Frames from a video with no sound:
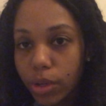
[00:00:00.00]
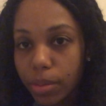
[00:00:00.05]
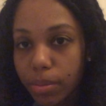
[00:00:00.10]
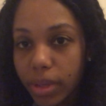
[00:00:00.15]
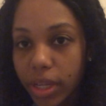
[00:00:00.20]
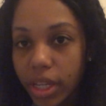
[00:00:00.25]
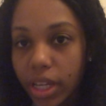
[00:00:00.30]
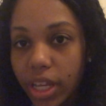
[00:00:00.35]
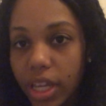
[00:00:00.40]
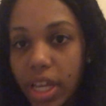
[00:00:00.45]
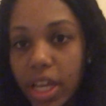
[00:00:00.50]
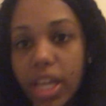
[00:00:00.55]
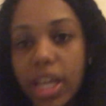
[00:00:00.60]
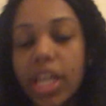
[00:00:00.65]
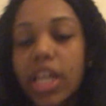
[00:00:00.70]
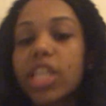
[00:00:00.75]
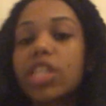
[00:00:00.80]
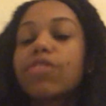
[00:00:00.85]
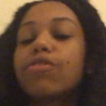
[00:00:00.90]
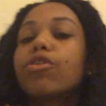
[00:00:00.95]
be.
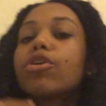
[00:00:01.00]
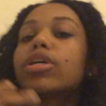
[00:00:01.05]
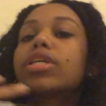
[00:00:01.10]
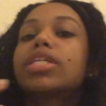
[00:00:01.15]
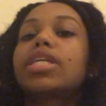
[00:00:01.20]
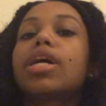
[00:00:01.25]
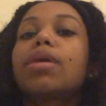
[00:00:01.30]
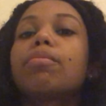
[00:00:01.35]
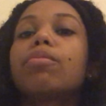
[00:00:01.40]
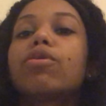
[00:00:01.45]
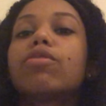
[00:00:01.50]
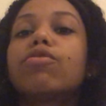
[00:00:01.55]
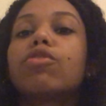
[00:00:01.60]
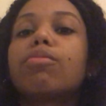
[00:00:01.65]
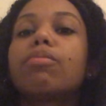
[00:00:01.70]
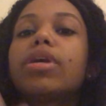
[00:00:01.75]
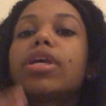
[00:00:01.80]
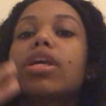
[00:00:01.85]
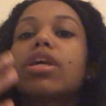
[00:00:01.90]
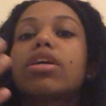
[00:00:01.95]
Because for example, if you're
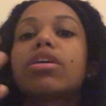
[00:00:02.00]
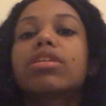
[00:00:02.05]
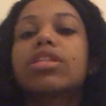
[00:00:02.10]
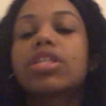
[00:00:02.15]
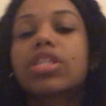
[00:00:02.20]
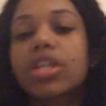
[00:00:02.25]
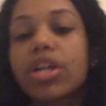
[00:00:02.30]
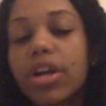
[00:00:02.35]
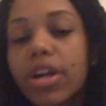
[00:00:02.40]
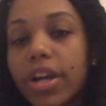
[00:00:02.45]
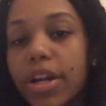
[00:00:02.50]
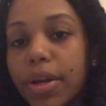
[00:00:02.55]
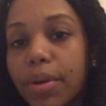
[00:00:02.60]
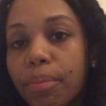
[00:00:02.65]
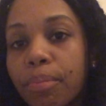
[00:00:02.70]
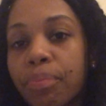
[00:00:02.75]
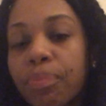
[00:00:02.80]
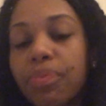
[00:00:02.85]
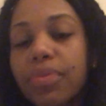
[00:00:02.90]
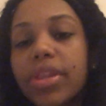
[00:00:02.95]
making a skirt,
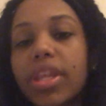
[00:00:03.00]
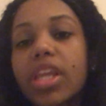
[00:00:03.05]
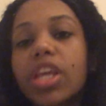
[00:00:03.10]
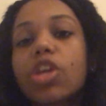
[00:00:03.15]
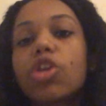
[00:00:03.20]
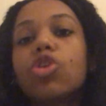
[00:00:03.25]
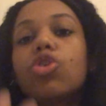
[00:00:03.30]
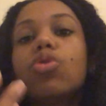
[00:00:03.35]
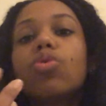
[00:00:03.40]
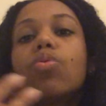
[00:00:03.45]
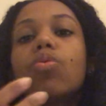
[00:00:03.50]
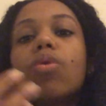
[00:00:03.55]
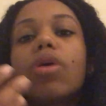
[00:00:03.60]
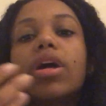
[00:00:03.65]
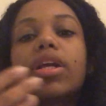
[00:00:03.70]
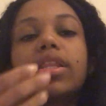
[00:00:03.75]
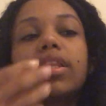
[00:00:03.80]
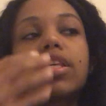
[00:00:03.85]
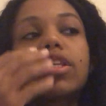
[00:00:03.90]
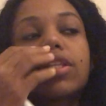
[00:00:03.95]
you
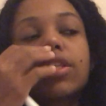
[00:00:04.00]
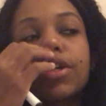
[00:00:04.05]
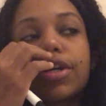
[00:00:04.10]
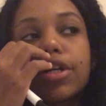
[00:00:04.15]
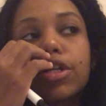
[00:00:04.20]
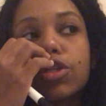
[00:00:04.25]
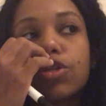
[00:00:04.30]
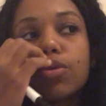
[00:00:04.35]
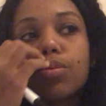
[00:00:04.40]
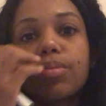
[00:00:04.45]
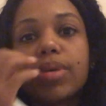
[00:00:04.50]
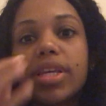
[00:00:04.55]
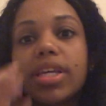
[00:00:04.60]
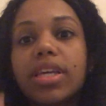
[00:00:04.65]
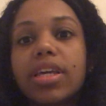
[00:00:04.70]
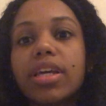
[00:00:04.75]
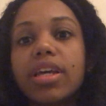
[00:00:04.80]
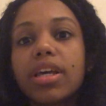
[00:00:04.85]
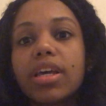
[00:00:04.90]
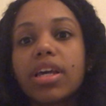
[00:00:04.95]
want the skirt to
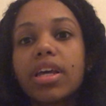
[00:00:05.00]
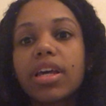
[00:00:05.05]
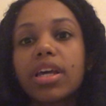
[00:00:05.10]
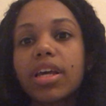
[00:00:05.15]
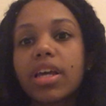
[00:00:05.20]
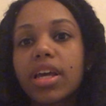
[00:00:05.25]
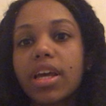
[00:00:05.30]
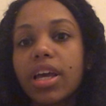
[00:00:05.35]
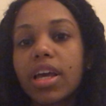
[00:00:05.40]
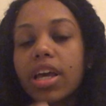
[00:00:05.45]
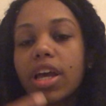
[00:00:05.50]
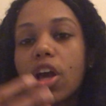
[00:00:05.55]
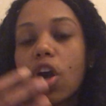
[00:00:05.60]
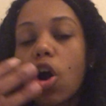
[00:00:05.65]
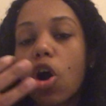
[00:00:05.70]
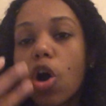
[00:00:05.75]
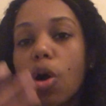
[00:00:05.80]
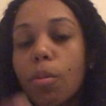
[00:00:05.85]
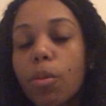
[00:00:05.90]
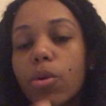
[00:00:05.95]
be
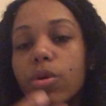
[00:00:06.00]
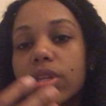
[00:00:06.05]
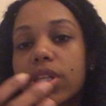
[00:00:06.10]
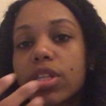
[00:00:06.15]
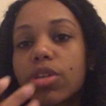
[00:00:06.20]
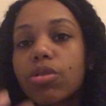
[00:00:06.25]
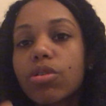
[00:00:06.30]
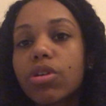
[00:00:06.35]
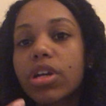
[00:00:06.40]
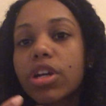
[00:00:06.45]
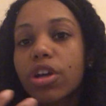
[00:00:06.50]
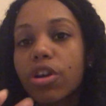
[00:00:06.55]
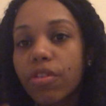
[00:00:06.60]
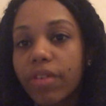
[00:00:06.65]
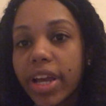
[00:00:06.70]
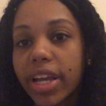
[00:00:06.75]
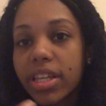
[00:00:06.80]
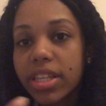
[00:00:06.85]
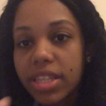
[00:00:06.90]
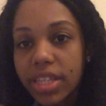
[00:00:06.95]
almost the
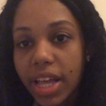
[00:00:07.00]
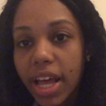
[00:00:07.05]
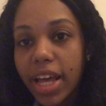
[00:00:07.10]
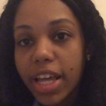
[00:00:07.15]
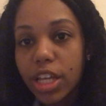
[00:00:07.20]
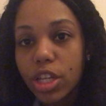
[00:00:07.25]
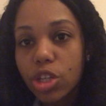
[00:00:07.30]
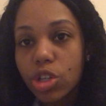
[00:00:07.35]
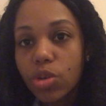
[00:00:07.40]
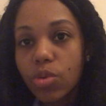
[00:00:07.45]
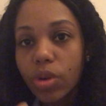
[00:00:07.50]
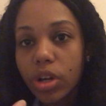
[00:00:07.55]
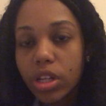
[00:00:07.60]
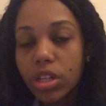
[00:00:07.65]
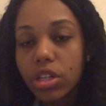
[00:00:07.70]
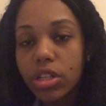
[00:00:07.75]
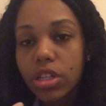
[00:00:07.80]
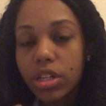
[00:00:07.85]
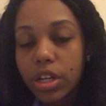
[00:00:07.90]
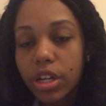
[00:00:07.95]
correct size. You want the
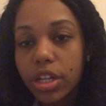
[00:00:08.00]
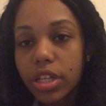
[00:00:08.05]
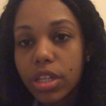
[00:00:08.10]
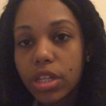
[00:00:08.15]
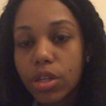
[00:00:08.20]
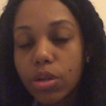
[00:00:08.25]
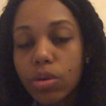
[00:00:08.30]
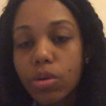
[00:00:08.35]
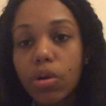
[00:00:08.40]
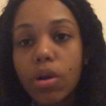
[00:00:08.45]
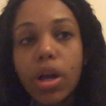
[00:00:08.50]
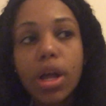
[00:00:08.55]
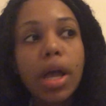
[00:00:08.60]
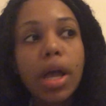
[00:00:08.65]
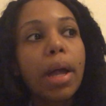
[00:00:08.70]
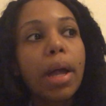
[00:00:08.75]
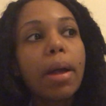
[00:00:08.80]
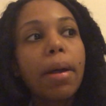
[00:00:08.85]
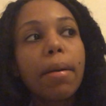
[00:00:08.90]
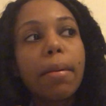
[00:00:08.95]
skirt to
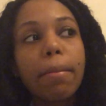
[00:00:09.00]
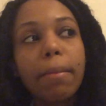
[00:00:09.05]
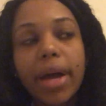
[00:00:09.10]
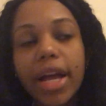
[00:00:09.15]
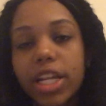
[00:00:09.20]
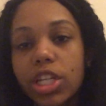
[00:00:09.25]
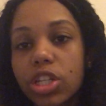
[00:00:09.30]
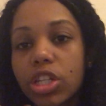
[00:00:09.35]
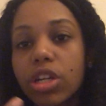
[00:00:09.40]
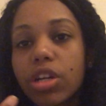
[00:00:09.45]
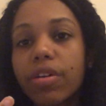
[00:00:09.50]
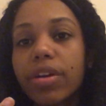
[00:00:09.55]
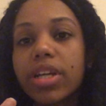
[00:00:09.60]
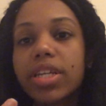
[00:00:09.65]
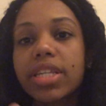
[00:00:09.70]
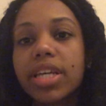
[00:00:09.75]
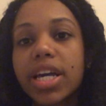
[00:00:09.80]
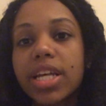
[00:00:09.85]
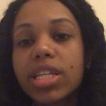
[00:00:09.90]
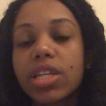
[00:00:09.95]
match the correct
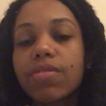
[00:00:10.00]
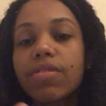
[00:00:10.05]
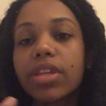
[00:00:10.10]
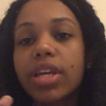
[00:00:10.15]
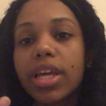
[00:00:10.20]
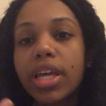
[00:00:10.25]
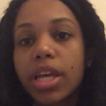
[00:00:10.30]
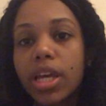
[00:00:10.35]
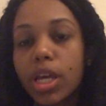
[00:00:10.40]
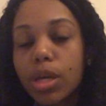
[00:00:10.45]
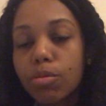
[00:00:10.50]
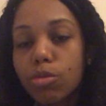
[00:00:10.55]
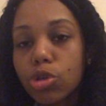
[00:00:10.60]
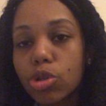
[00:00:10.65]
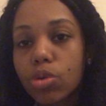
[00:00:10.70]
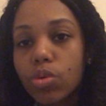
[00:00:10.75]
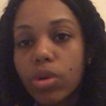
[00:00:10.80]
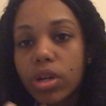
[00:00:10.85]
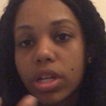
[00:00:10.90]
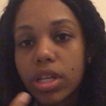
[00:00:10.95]
size of the hips. You
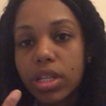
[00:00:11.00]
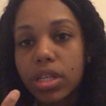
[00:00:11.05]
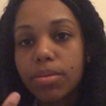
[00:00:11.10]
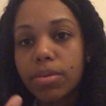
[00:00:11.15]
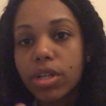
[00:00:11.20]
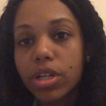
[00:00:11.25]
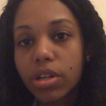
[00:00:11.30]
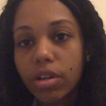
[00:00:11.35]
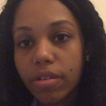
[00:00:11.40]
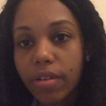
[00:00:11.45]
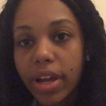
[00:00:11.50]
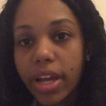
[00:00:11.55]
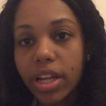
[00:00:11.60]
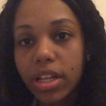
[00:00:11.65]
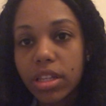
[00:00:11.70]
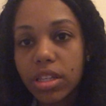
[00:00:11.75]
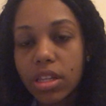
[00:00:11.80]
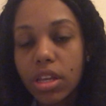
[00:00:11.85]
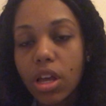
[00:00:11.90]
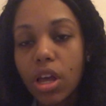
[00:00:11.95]
want it to be correct.